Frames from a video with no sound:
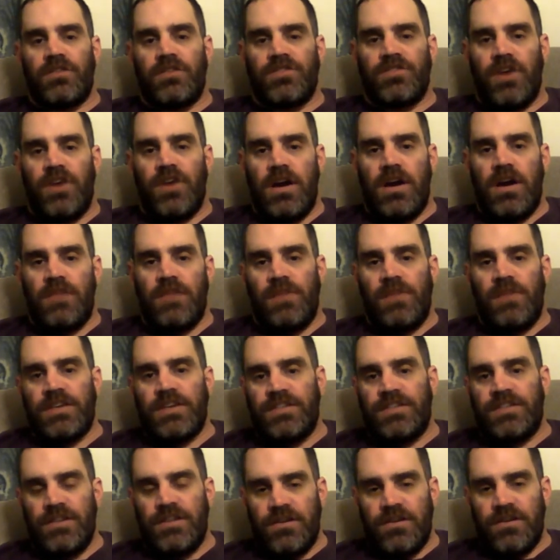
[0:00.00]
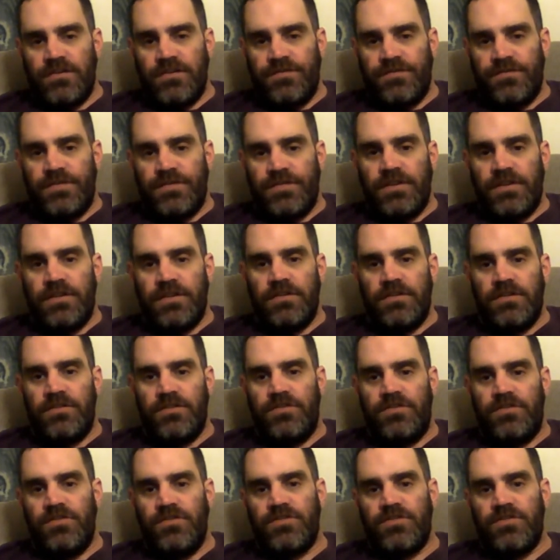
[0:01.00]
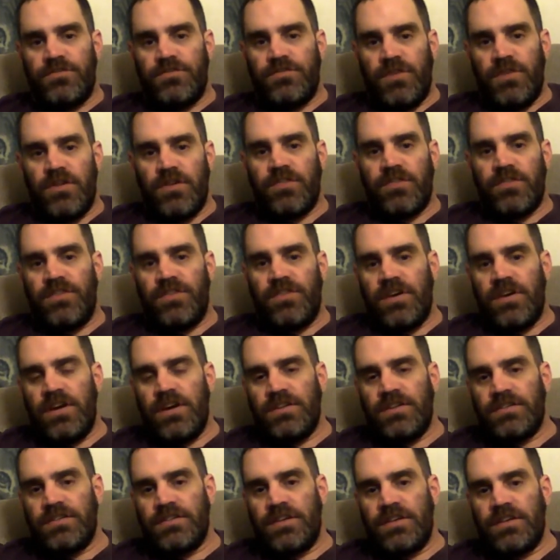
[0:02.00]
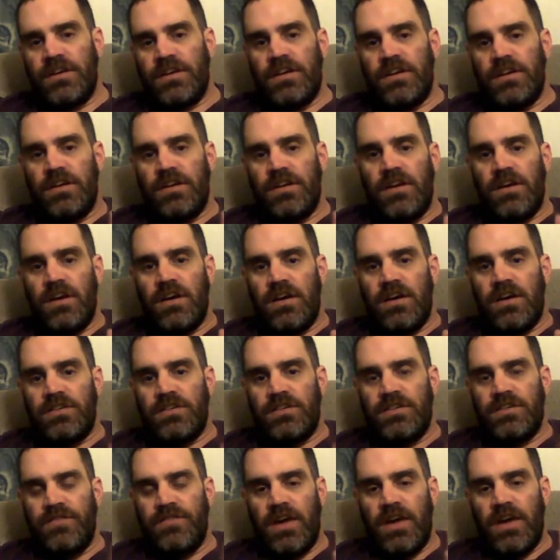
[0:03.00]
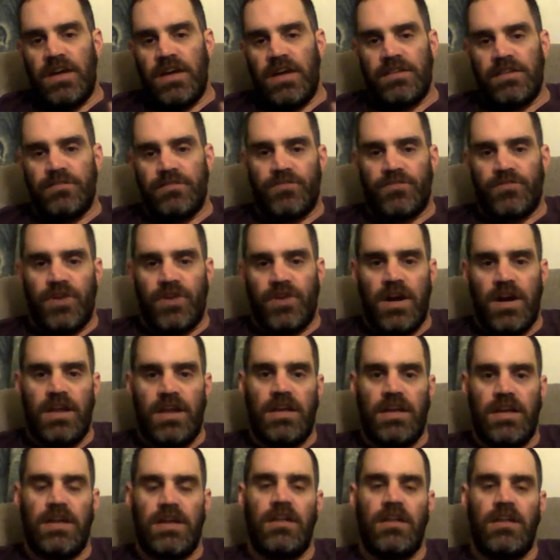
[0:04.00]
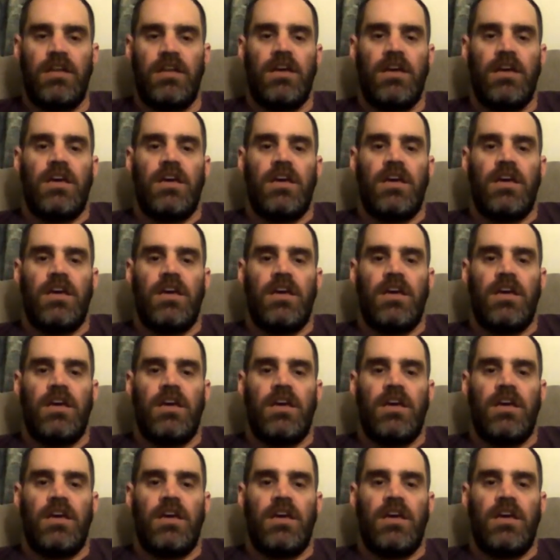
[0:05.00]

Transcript: training myself, and do some other things, and see if I can get some trading in.